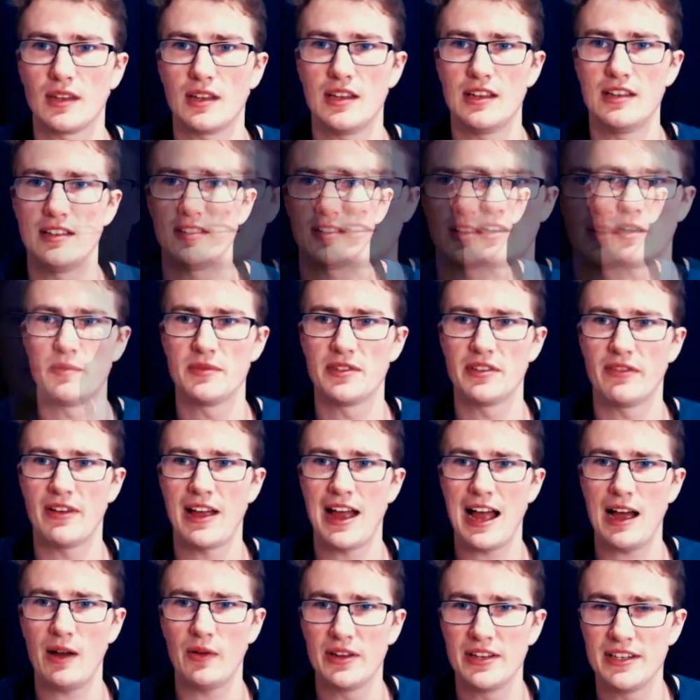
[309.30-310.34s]
in terms of
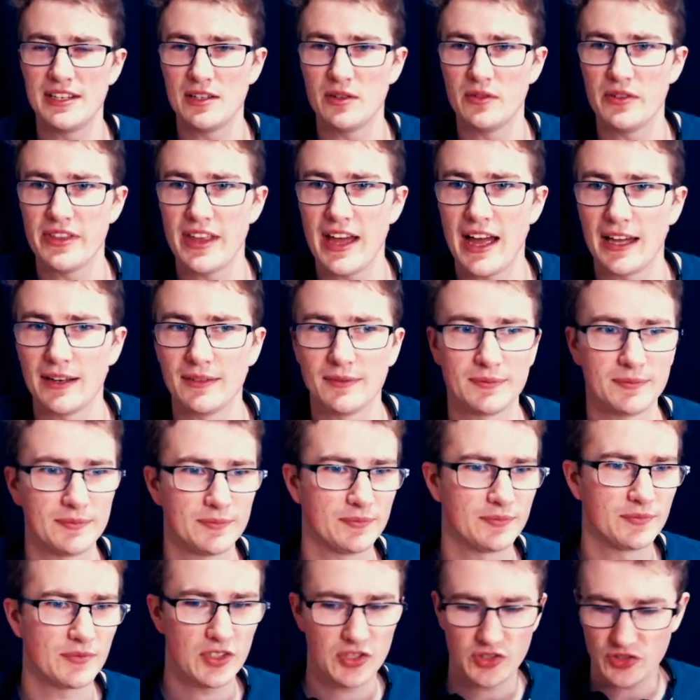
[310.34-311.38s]
how we deal with that.
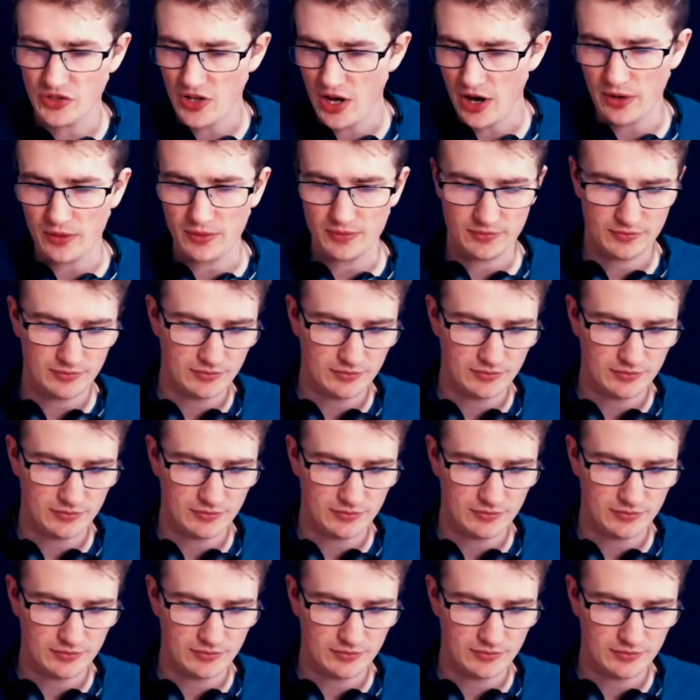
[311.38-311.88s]
So